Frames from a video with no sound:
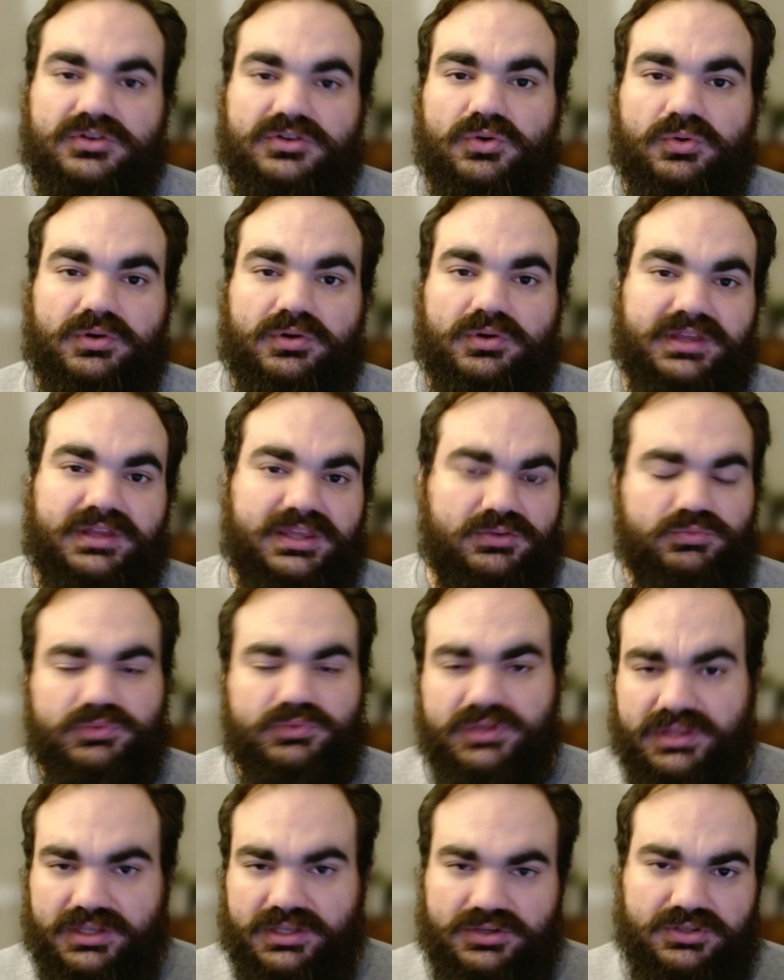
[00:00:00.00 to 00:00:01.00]
or get
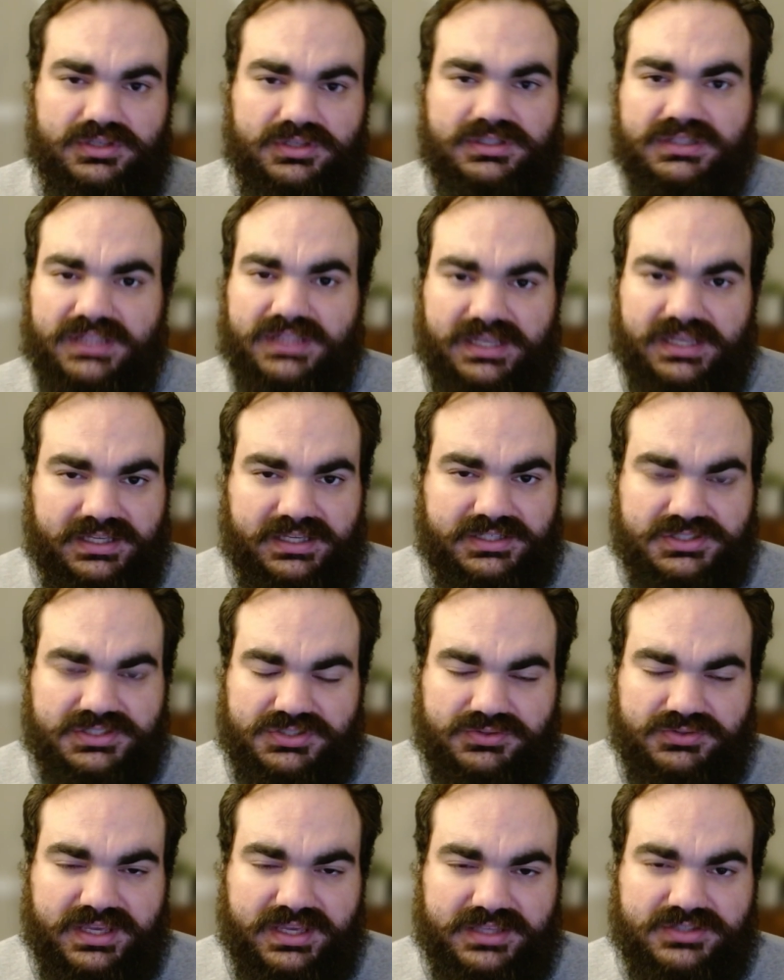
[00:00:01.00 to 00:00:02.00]
really good at Linux,
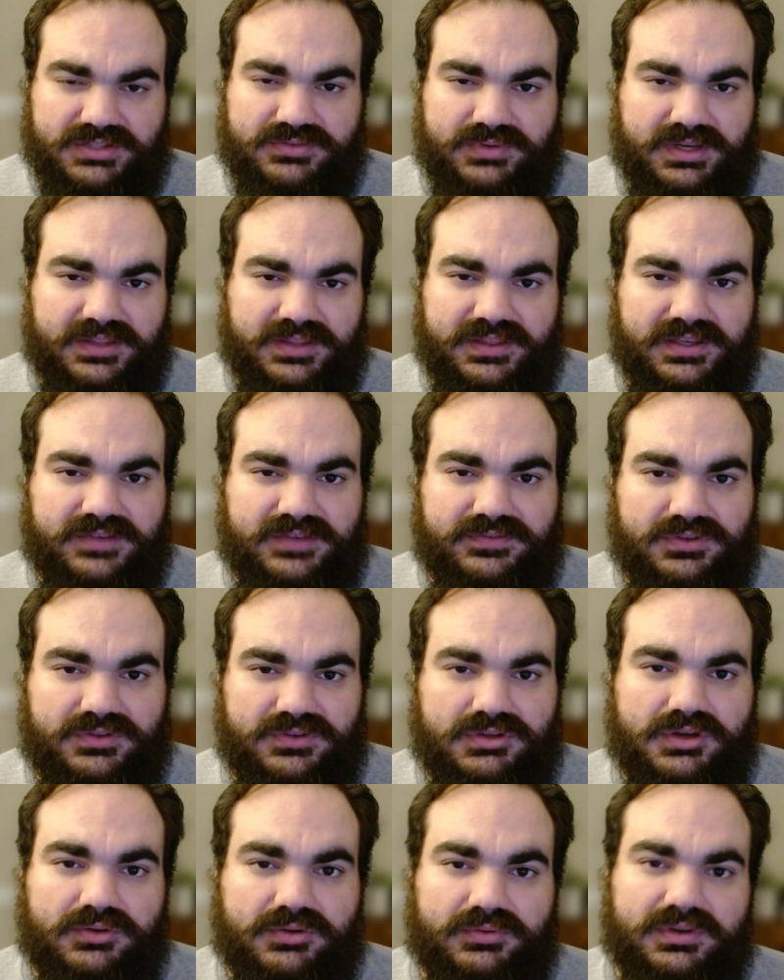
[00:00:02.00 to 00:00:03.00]
you can't do anything if you
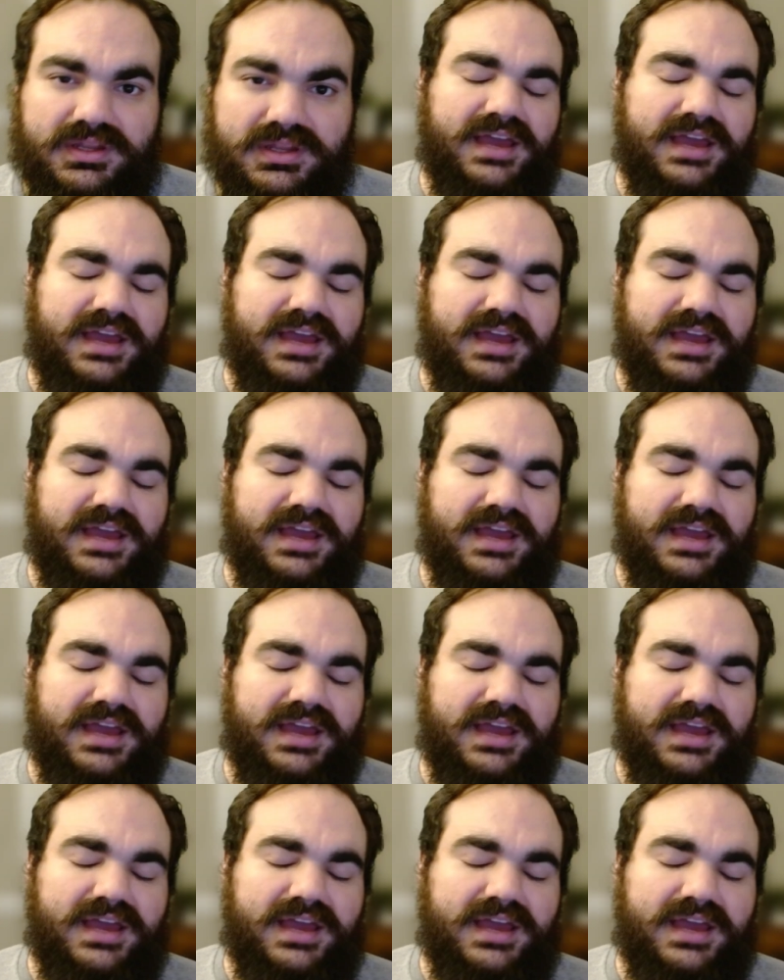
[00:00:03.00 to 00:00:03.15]
don't.